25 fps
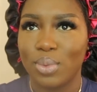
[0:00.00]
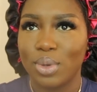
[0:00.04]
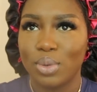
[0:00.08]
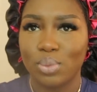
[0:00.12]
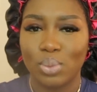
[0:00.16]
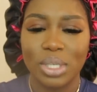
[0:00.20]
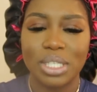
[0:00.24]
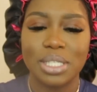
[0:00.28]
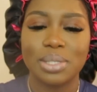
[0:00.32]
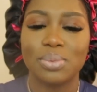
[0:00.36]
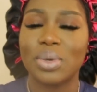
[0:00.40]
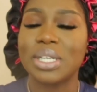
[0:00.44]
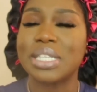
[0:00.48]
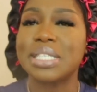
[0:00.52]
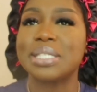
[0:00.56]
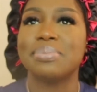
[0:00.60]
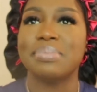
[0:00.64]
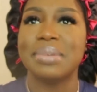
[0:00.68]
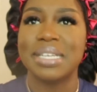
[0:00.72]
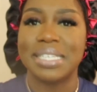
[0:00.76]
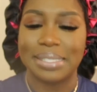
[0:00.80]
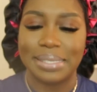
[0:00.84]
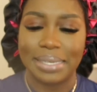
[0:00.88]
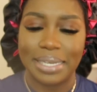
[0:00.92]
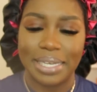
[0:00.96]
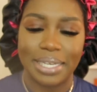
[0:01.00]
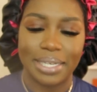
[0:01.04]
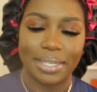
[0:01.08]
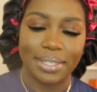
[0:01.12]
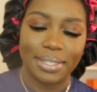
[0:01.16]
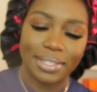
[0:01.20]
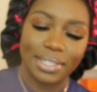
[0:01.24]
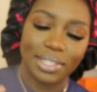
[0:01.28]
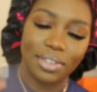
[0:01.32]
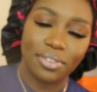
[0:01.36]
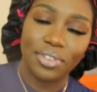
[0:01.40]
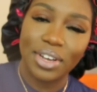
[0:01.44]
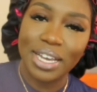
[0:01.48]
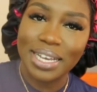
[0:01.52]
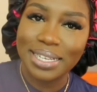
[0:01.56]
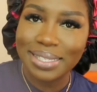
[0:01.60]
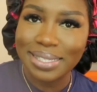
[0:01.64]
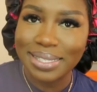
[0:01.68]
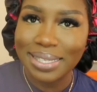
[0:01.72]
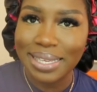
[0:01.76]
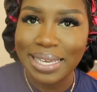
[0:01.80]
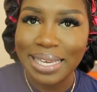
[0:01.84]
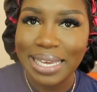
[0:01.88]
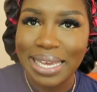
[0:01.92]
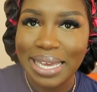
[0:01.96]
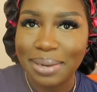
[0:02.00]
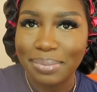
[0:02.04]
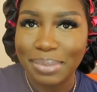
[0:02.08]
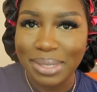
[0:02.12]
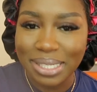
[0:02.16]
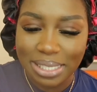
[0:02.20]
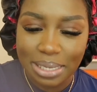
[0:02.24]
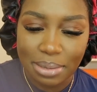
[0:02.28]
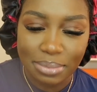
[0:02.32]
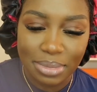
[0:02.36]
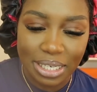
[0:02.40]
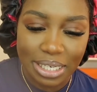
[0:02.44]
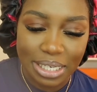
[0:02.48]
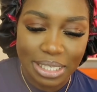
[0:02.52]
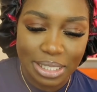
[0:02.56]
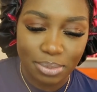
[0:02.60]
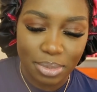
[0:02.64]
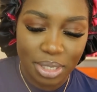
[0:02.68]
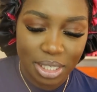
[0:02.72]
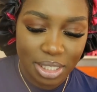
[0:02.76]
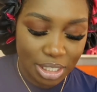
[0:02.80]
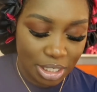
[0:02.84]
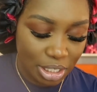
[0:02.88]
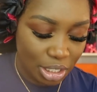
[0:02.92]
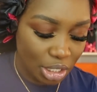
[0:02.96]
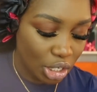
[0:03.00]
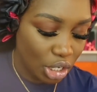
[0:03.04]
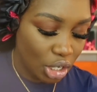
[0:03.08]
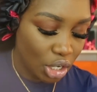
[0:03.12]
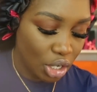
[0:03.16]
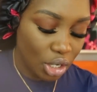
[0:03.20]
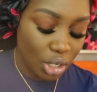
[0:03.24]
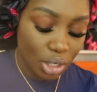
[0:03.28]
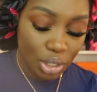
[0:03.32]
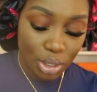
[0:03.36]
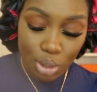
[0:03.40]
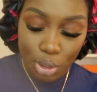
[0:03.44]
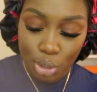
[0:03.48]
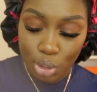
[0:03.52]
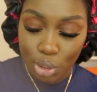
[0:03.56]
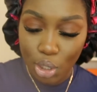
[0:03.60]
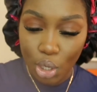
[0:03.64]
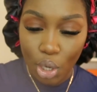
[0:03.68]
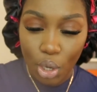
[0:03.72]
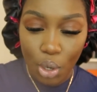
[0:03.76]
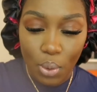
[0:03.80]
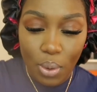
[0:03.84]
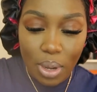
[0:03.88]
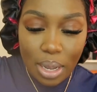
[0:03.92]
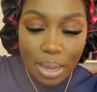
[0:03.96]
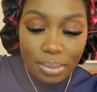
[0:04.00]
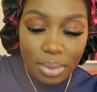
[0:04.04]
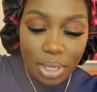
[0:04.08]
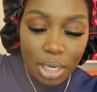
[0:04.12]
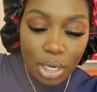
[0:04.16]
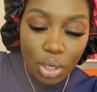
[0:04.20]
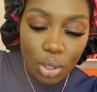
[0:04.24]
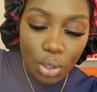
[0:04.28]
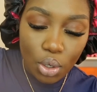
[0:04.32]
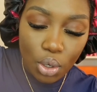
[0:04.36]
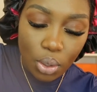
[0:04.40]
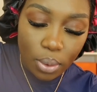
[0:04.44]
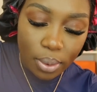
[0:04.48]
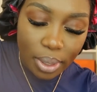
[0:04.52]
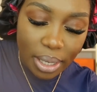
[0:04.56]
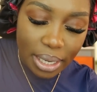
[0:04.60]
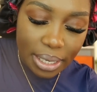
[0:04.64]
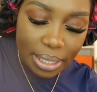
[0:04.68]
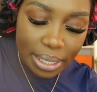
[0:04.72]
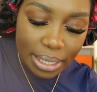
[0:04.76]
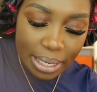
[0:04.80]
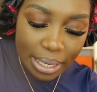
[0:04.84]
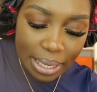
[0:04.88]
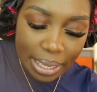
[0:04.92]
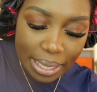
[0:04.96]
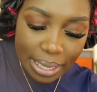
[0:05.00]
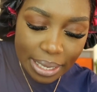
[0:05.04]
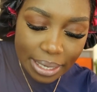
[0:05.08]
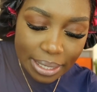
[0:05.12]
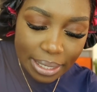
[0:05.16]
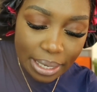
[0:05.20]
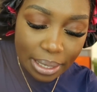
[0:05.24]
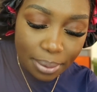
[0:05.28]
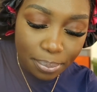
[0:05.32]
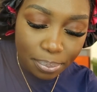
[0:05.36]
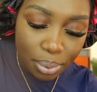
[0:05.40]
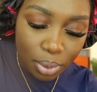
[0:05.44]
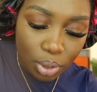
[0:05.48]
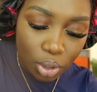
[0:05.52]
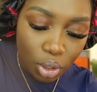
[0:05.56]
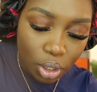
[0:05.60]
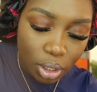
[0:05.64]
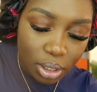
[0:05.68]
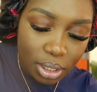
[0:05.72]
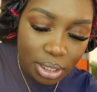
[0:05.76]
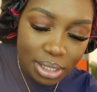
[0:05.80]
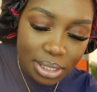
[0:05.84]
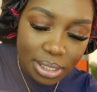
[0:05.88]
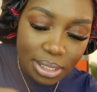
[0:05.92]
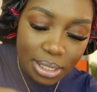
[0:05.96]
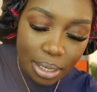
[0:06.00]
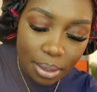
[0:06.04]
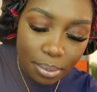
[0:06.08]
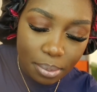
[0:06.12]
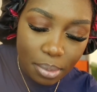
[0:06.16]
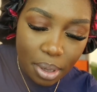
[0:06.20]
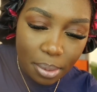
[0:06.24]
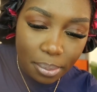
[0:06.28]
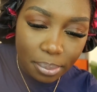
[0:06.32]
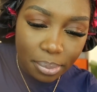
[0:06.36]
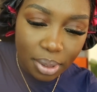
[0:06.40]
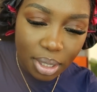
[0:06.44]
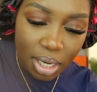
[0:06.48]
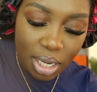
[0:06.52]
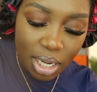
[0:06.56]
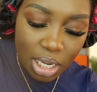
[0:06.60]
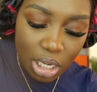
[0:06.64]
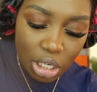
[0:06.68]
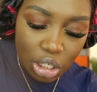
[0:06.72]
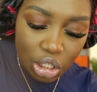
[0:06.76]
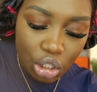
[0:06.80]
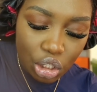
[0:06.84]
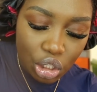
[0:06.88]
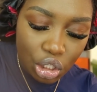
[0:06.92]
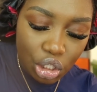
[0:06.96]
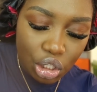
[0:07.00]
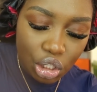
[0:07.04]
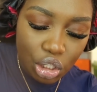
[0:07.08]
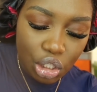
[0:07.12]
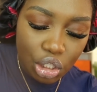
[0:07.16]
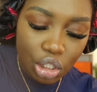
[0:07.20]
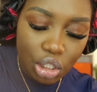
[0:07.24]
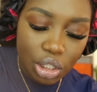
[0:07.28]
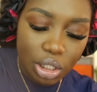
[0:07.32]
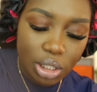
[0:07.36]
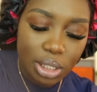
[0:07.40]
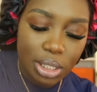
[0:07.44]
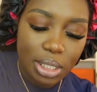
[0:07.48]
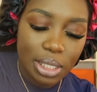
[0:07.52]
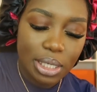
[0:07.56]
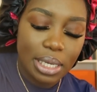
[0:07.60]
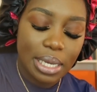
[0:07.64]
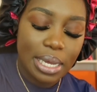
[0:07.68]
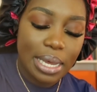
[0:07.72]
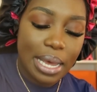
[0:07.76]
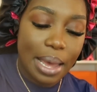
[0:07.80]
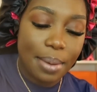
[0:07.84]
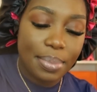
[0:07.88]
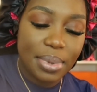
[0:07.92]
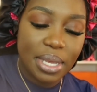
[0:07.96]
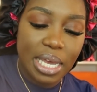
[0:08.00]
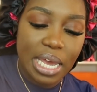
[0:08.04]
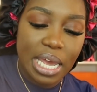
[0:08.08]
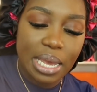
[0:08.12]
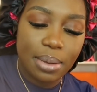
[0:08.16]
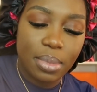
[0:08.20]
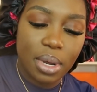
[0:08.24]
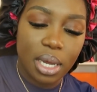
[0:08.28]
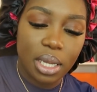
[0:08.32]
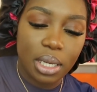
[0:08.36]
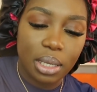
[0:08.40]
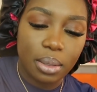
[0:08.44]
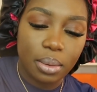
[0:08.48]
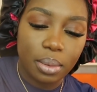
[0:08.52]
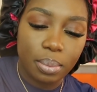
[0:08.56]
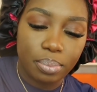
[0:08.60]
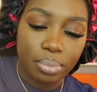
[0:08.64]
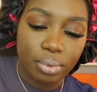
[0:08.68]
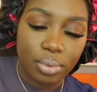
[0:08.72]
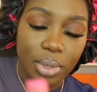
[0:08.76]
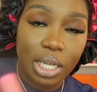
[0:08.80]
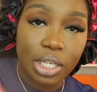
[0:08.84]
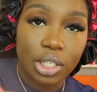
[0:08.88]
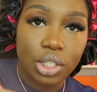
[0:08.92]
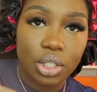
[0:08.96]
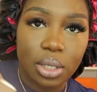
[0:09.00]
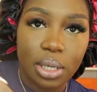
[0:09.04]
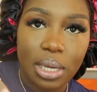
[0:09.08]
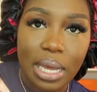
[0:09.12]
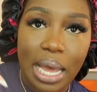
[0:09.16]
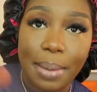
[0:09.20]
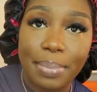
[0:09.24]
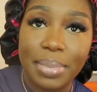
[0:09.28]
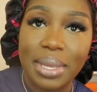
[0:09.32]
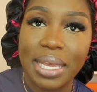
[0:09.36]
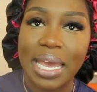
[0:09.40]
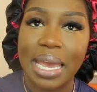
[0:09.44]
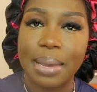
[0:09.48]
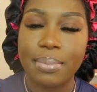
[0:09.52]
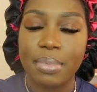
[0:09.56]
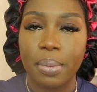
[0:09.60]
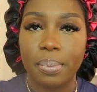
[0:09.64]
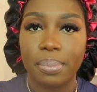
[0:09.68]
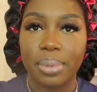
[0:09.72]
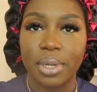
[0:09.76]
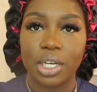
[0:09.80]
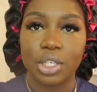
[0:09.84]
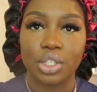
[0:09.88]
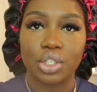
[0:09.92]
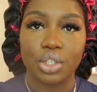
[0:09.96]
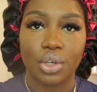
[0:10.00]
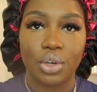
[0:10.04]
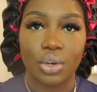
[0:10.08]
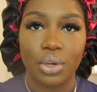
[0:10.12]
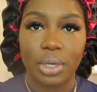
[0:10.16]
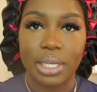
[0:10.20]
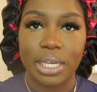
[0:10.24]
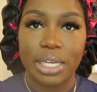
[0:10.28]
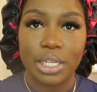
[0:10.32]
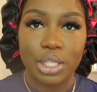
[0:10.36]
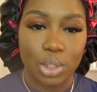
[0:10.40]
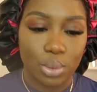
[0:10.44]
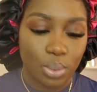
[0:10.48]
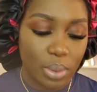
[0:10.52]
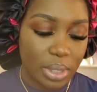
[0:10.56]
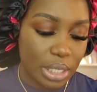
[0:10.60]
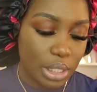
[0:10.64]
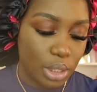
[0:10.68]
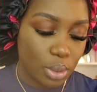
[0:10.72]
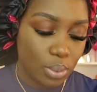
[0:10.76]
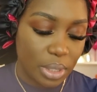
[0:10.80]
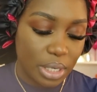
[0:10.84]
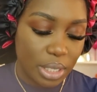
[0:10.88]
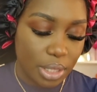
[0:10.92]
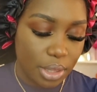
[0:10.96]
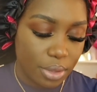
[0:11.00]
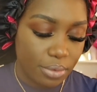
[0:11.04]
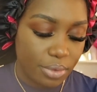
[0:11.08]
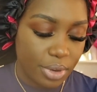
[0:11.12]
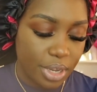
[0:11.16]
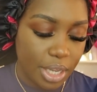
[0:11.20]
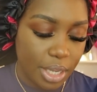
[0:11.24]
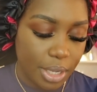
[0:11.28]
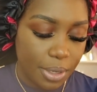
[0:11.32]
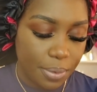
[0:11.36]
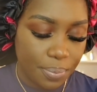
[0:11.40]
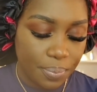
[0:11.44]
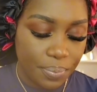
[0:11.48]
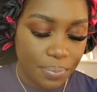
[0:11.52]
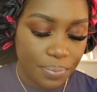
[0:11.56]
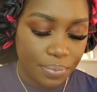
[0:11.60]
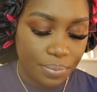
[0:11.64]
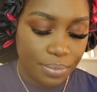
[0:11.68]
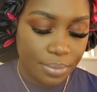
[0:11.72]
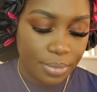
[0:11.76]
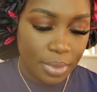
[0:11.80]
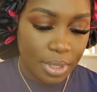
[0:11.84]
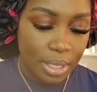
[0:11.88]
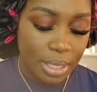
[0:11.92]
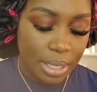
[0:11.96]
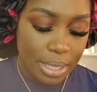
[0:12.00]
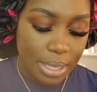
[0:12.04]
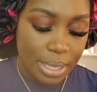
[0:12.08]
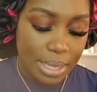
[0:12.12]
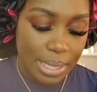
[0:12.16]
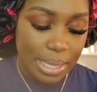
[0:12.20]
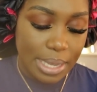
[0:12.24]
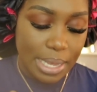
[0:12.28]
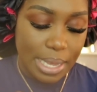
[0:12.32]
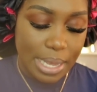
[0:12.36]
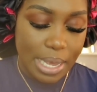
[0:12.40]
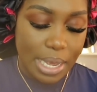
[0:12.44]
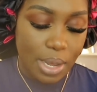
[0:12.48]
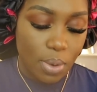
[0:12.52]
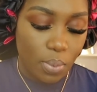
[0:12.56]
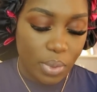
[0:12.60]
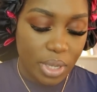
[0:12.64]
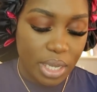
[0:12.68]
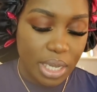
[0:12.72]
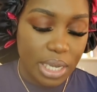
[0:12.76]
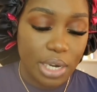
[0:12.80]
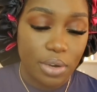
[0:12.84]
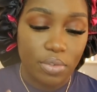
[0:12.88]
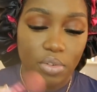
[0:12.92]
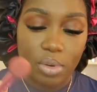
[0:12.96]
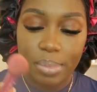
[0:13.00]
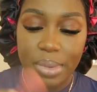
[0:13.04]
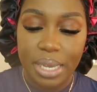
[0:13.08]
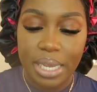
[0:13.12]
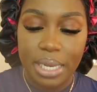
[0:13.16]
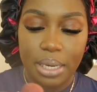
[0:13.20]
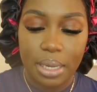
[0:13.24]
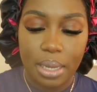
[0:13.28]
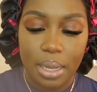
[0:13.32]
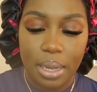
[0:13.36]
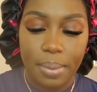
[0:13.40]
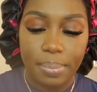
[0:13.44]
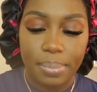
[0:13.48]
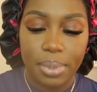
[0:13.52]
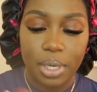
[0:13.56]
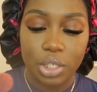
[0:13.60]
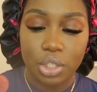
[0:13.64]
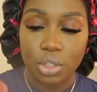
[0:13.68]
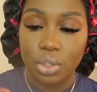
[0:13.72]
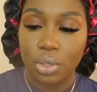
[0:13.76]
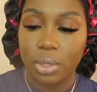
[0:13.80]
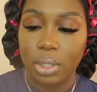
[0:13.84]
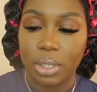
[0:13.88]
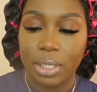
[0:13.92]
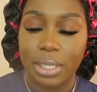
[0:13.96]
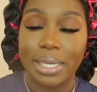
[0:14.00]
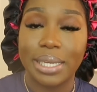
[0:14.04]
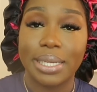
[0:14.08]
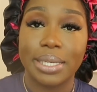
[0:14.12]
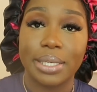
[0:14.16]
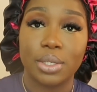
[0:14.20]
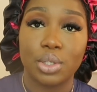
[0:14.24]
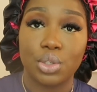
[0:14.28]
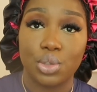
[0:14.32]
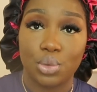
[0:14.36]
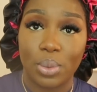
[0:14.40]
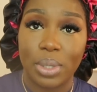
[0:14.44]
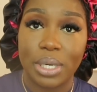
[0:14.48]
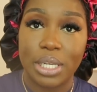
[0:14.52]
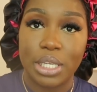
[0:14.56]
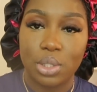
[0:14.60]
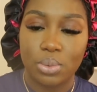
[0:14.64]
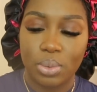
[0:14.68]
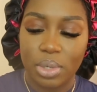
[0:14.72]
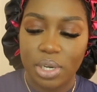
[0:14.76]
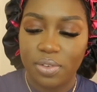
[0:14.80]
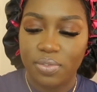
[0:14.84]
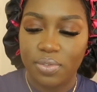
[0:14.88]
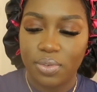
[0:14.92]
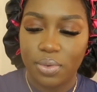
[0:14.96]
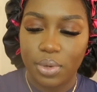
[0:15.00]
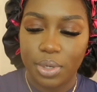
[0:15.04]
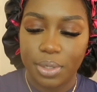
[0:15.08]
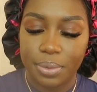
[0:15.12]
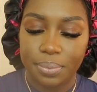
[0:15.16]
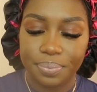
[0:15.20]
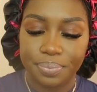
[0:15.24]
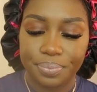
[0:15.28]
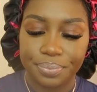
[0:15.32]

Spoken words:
what's missing? The face is eating, but something is missing. So I'm gonna go ahead and put on some blush. I became a blush girly in 2023, and we're gonna remain a blush girly in 2024.